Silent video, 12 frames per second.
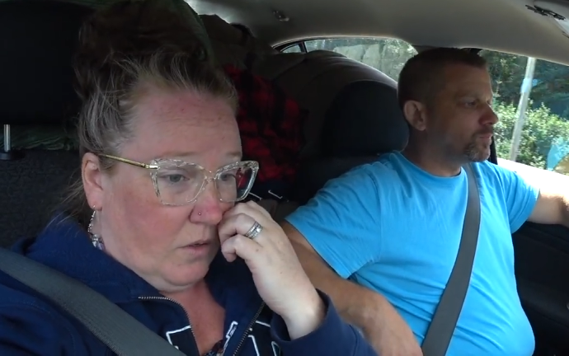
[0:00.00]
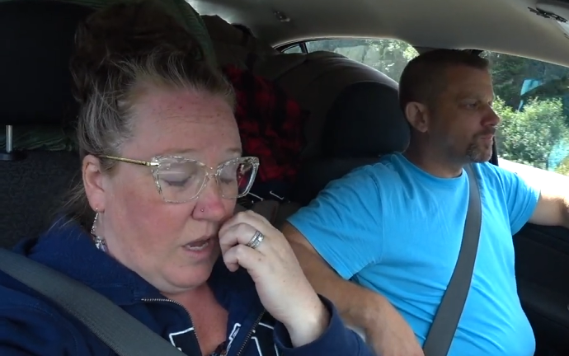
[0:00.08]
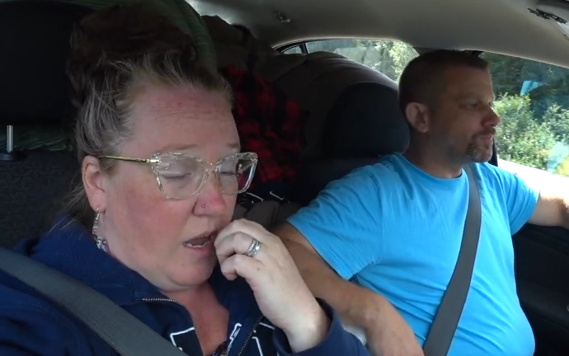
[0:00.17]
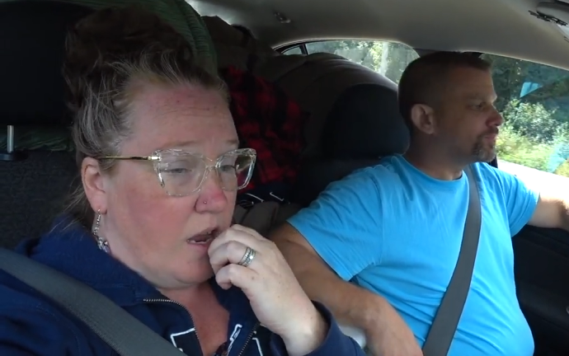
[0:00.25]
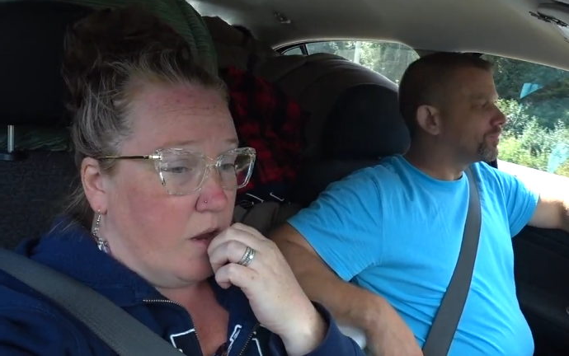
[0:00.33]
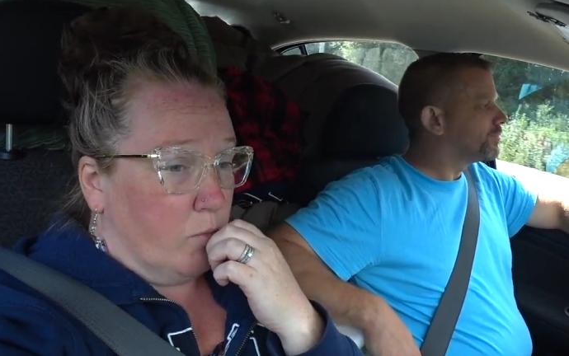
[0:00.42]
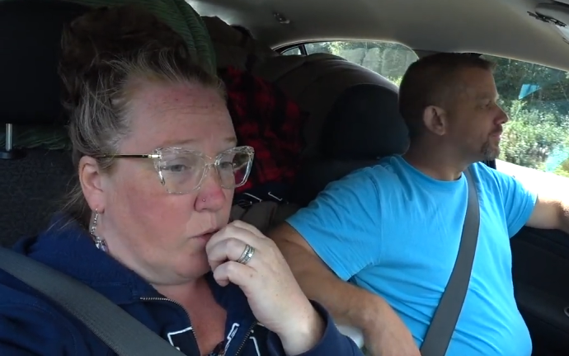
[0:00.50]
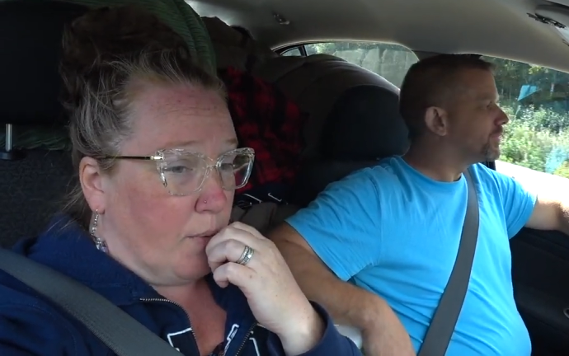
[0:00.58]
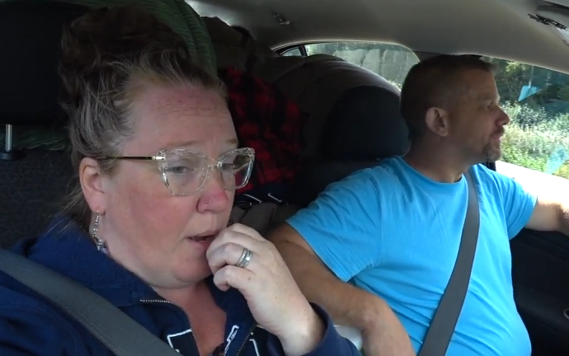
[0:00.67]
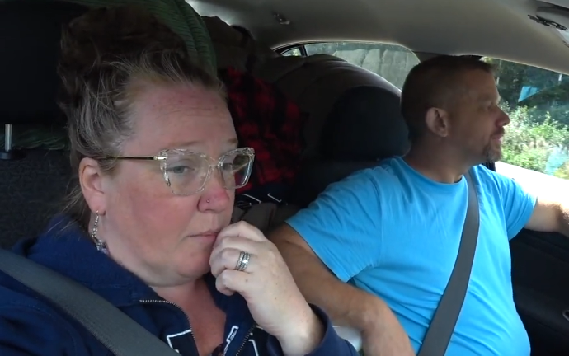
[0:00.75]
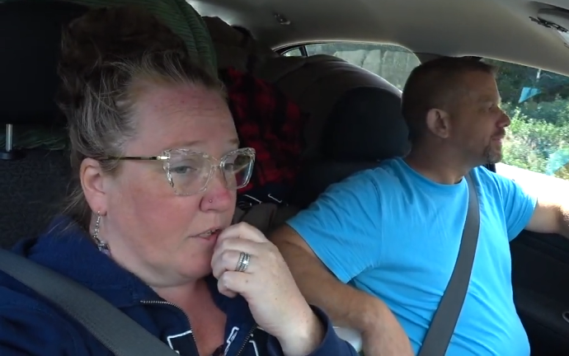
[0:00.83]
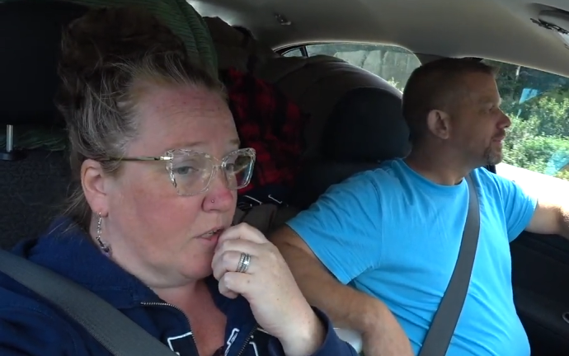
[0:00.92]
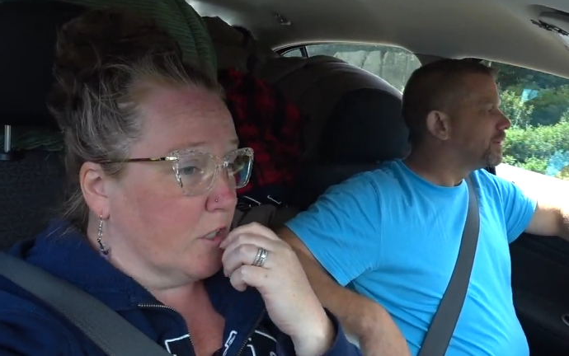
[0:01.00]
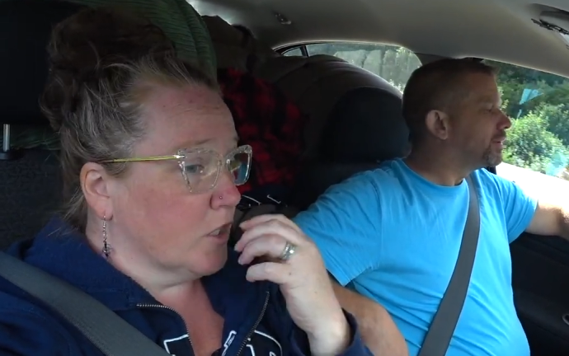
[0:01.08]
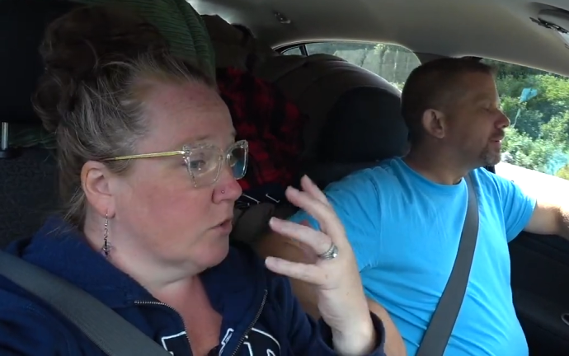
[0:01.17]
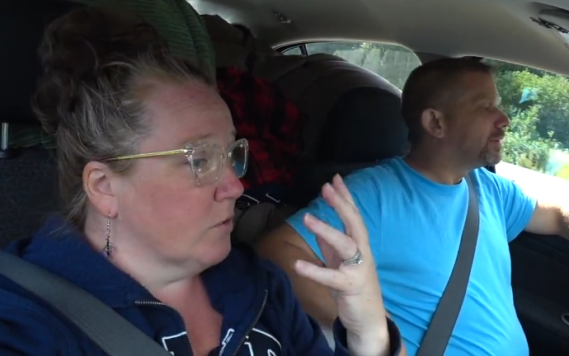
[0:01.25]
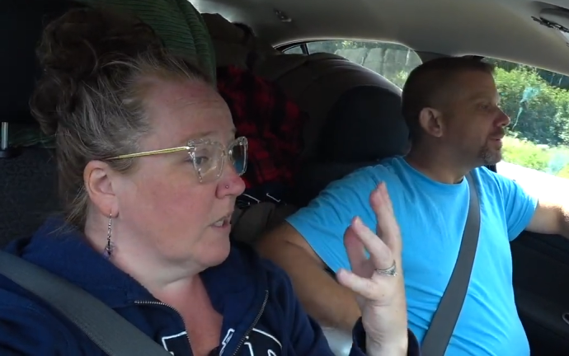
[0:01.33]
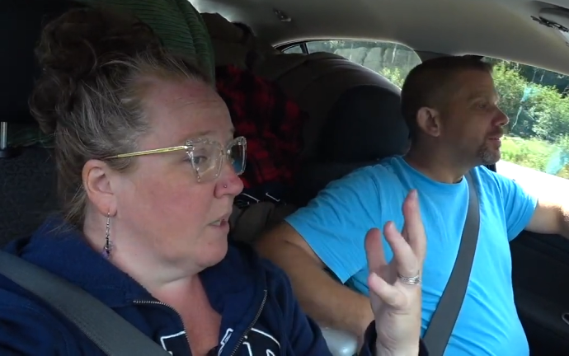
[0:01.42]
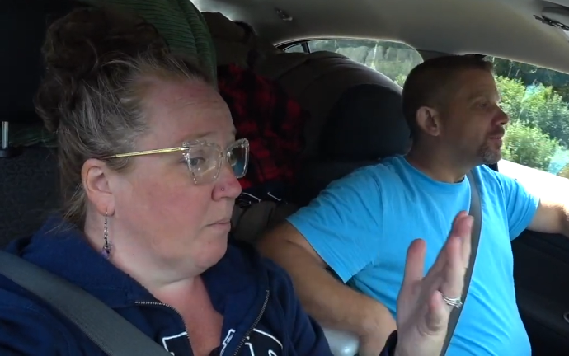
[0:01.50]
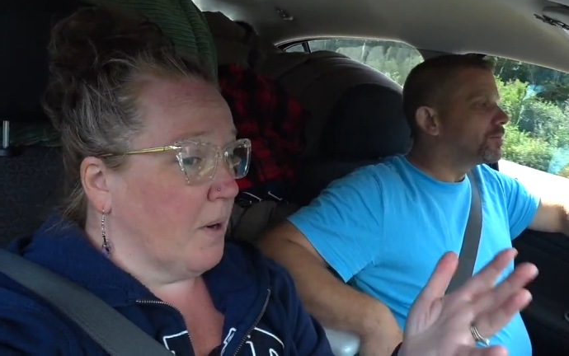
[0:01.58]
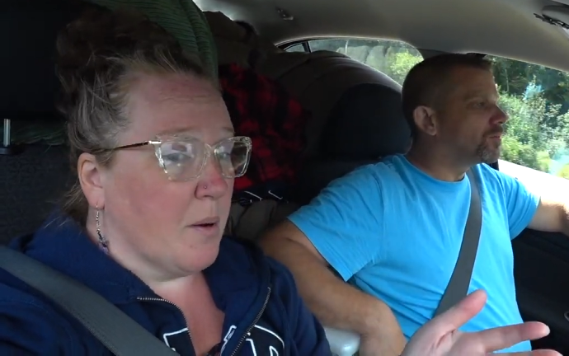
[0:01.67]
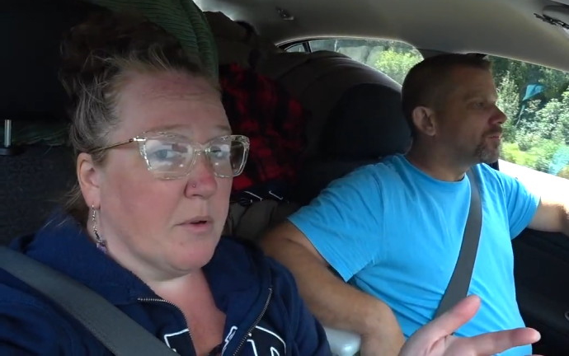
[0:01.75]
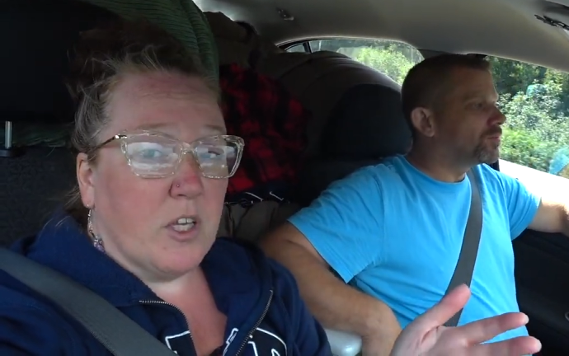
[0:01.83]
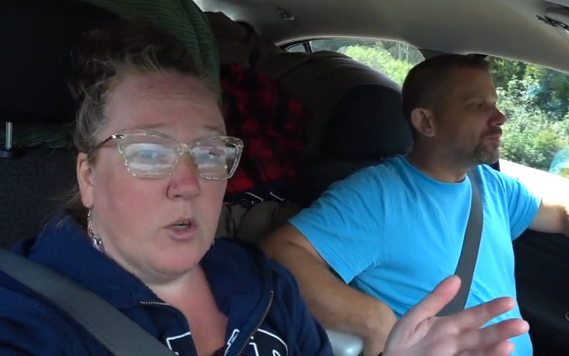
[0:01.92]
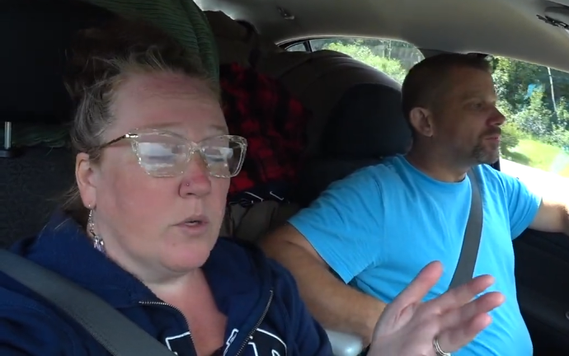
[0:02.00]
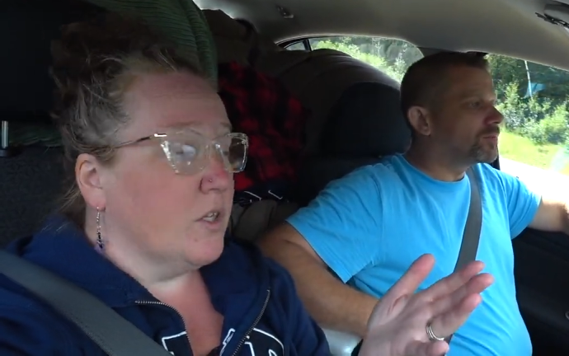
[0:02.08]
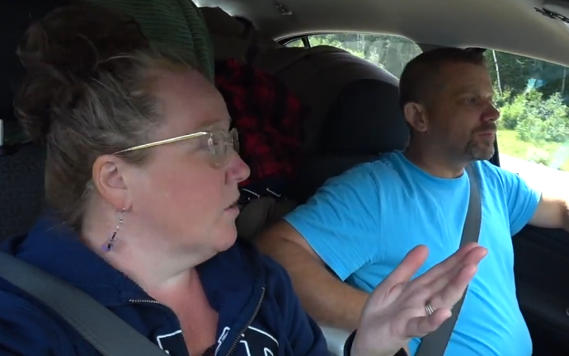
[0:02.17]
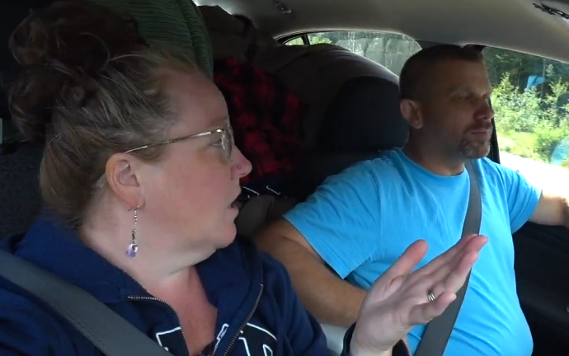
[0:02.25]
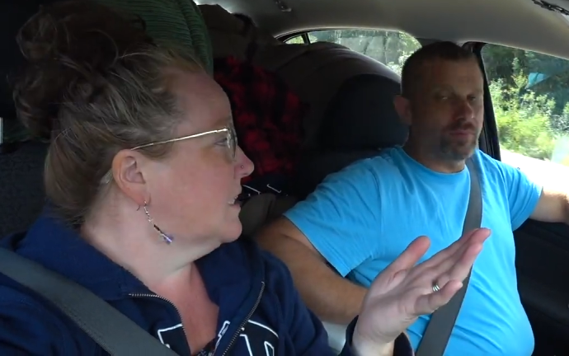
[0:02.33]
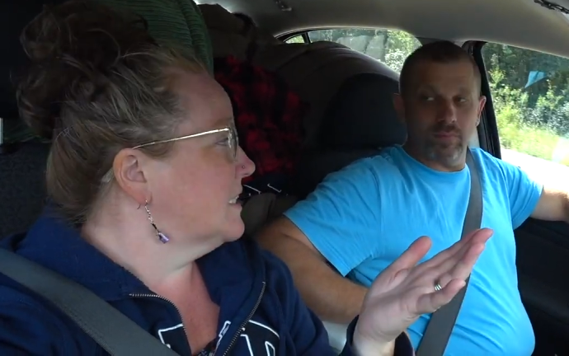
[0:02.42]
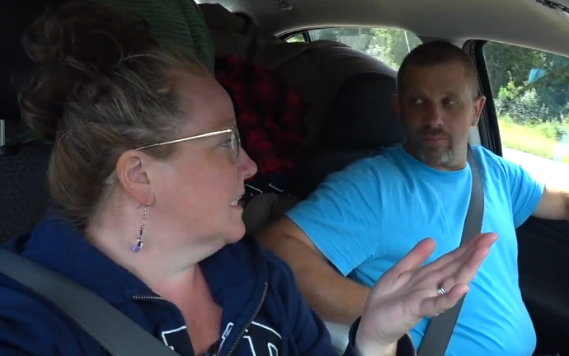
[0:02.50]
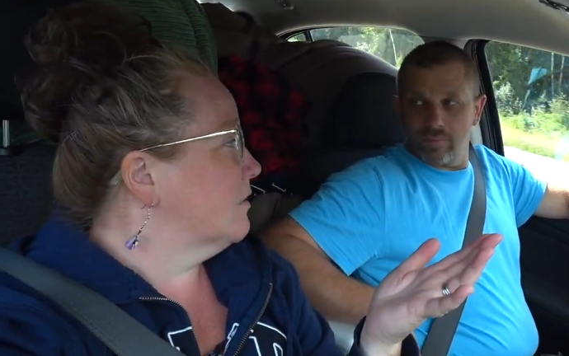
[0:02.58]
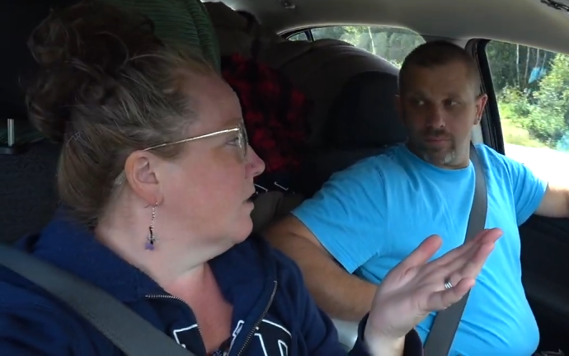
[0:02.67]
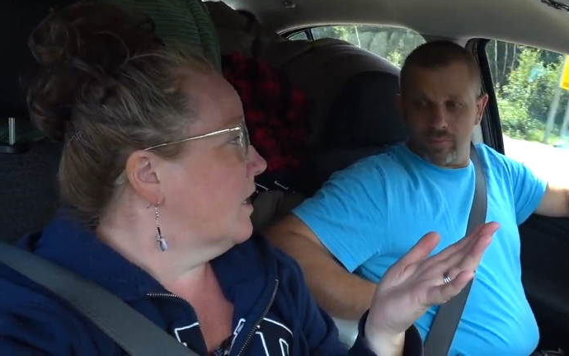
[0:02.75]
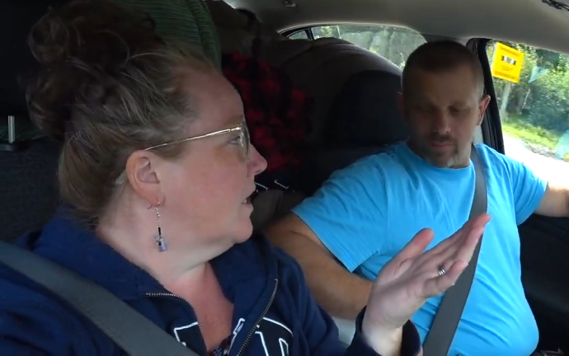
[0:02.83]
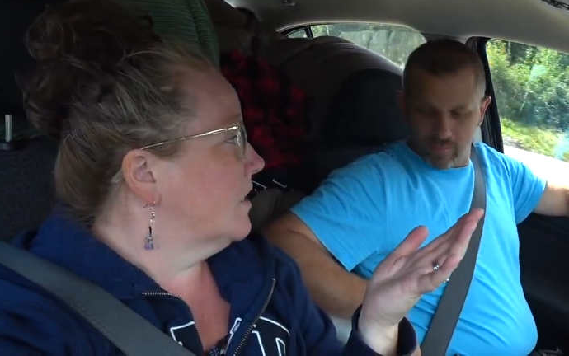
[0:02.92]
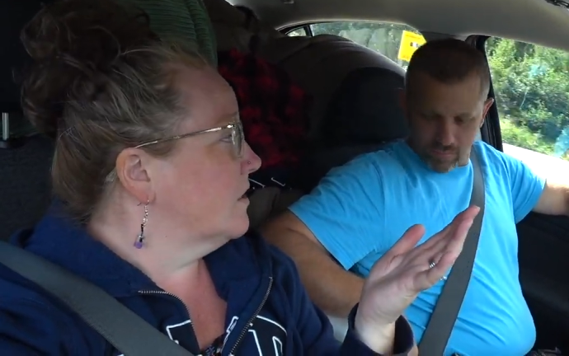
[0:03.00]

Speaker 1: and we're probably going to do like a barbecue with you guys later on.